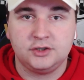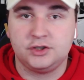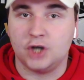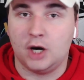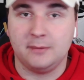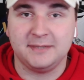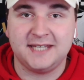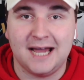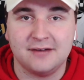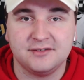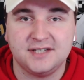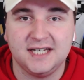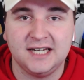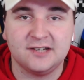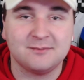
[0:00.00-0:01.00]
Derby
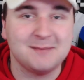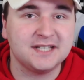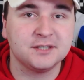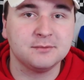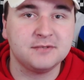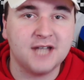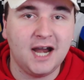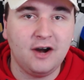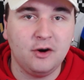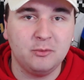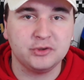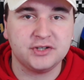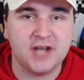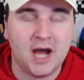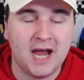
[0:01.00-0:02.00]
County have made some
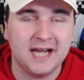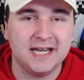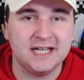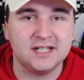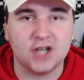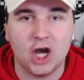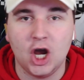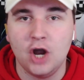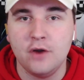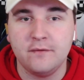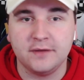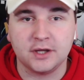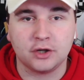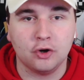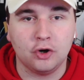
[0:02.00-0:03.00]
terrible signings over
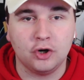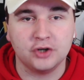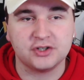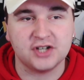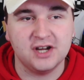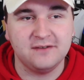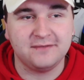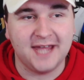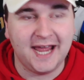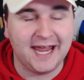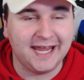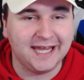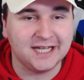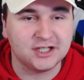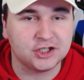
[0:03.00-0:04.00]
the course of their
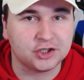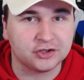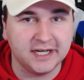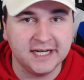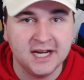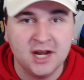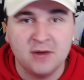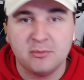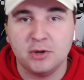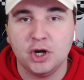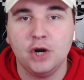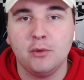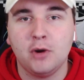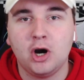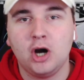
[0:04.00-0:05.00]
history, but
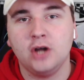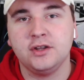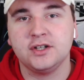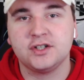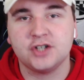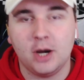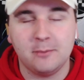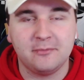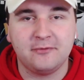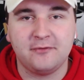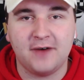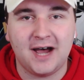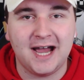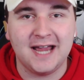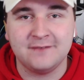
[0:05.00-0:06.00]
who are the top
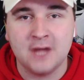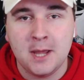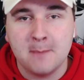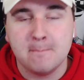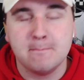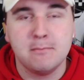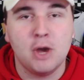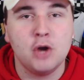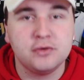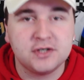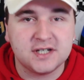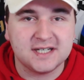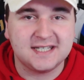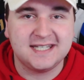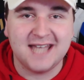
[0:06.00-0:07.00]
5
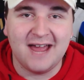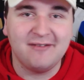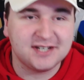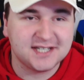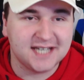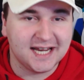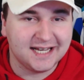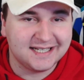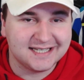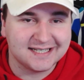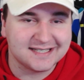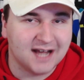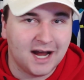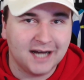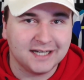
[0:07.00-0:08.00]
most devastating
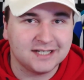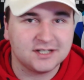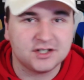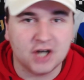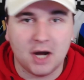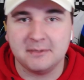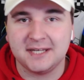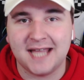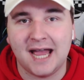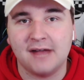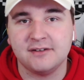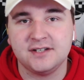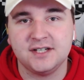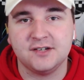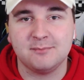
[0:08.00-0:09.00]
signings Derby
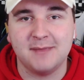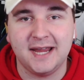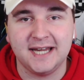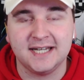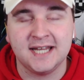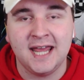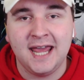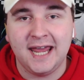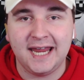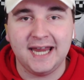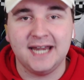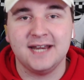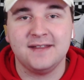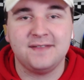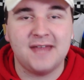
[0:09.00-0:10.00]
County have made
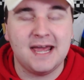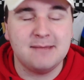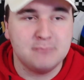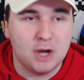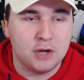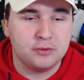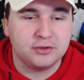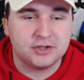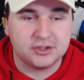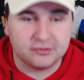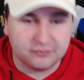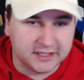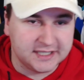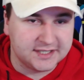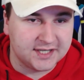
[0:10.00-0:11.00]
in their most
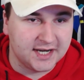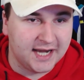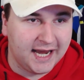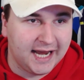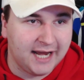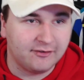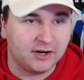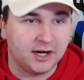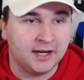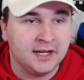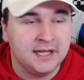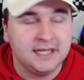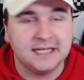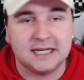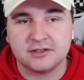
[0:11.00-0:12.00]
recent era?
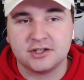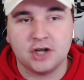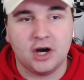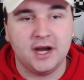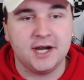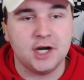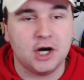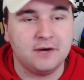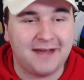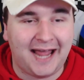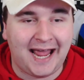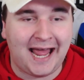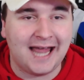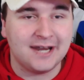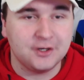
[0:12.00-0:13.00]
Now, starting off
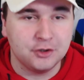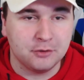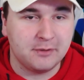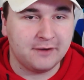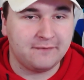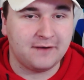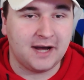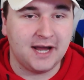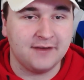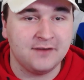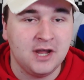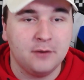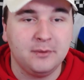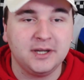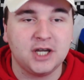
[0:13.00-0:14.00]
at number
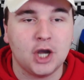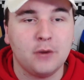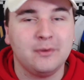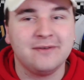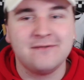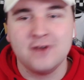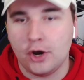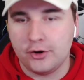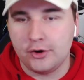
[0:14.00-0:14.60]
5, we go with none